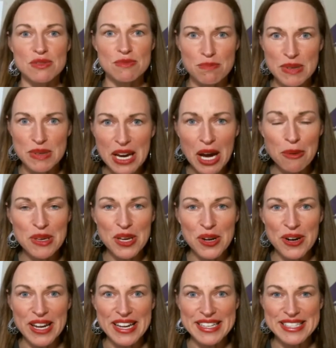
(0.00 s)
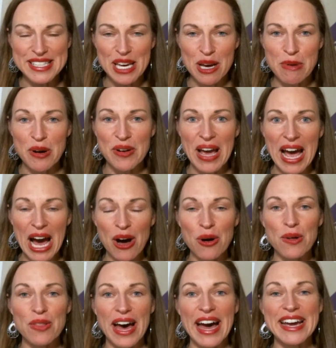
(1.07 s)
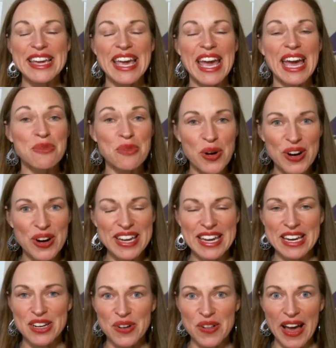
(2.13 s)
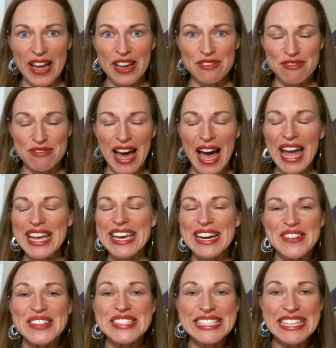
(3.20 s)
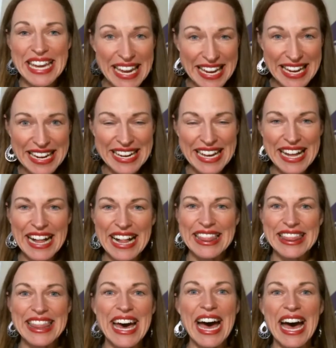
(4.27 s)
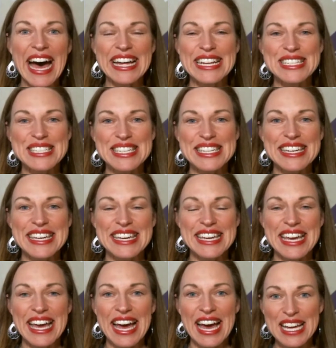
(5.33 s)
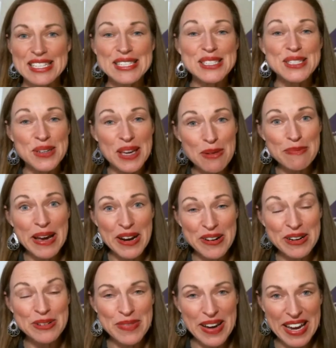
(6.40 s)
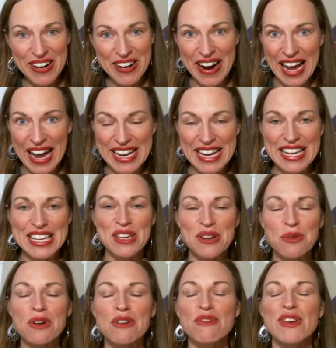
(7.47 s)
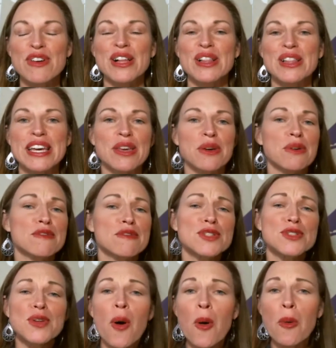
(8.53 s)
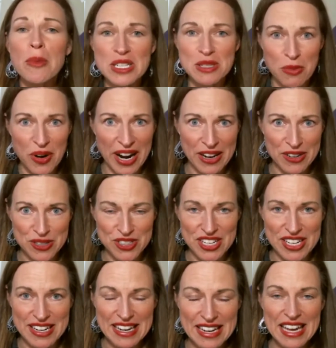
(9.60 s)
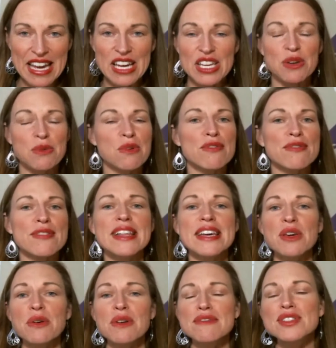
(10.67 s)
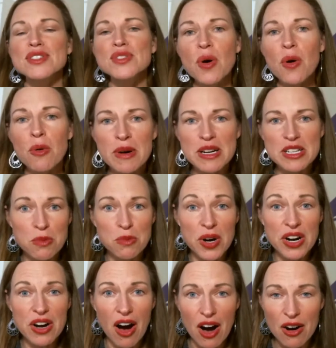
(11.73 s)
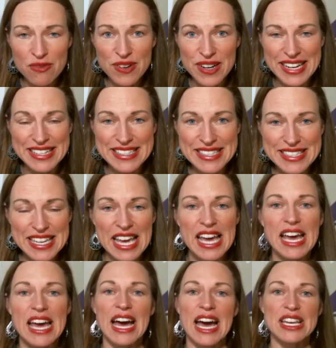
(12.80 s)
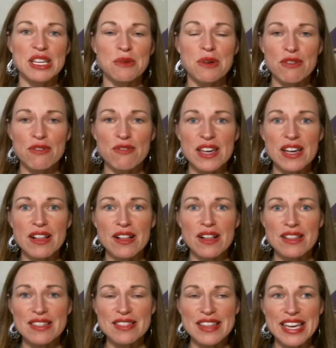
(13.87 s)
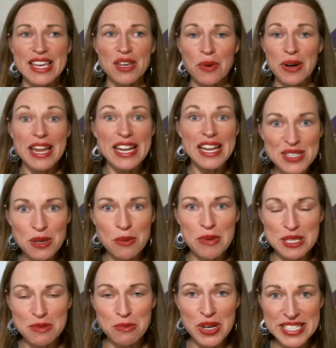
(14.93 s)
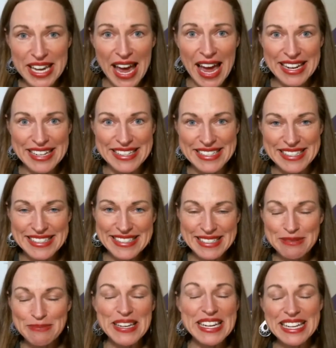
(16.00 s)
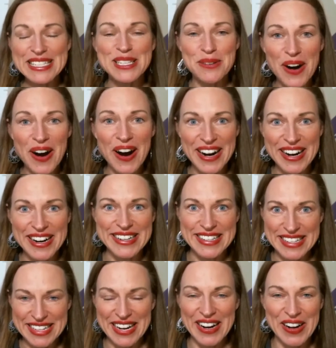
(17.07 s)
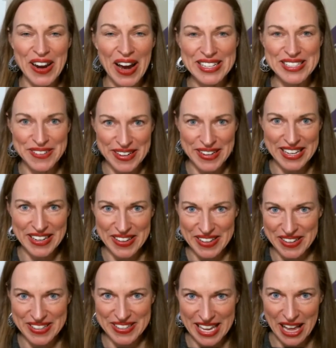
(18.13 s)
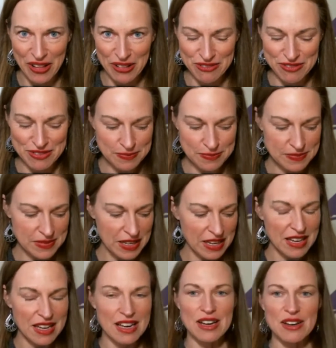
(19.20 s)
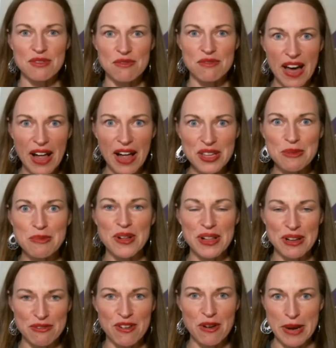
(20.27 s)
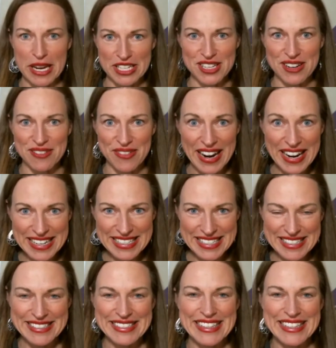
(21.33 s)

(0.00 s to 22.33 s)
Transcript: Become curious about how that can work in your life. I guarantee that as you get better and better at it, you will feel like you have so much more energy. You will feel like you have so much more confidence, and you will feel like you are getting so much more done because you are. You're not doing it all yourself. Valuable information, right?